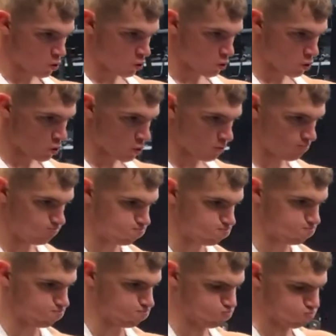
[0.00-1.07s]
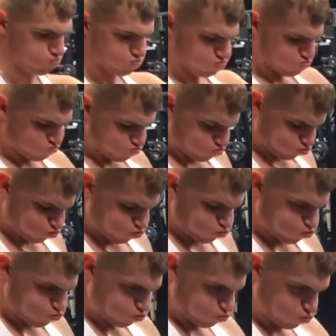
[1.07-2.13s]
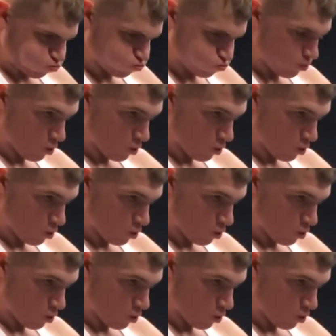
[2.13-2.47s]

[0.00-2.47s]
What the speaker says: should we train to failure and why should we train to failure?